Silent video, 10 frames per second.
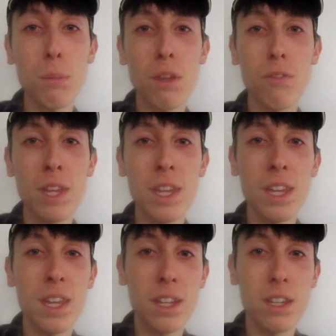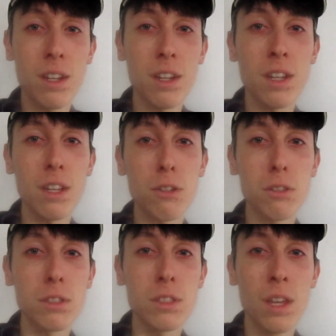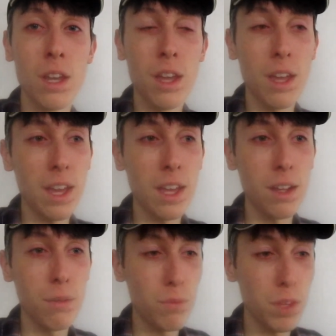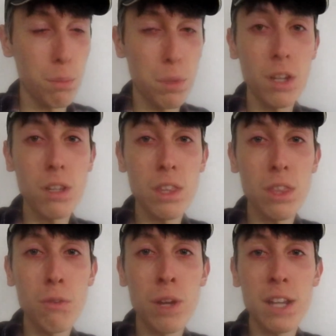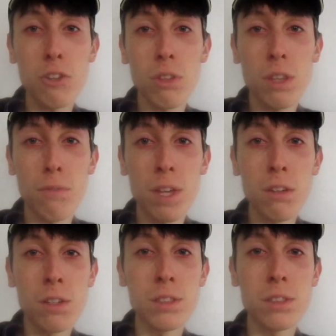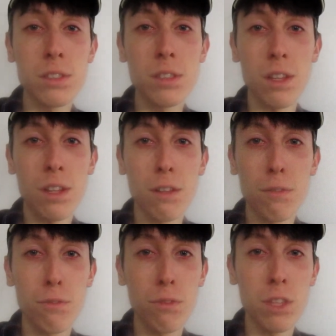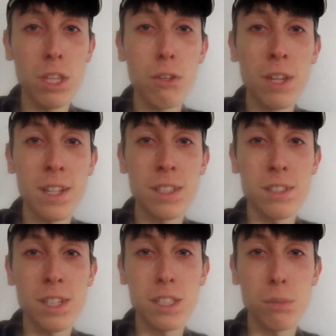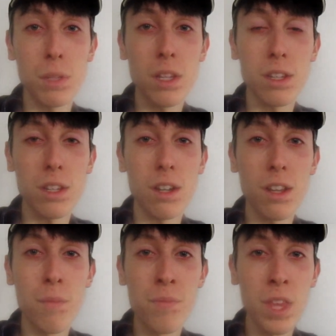McVeigh and Terry Nichols, and apparently they were actually veterans of the United States military.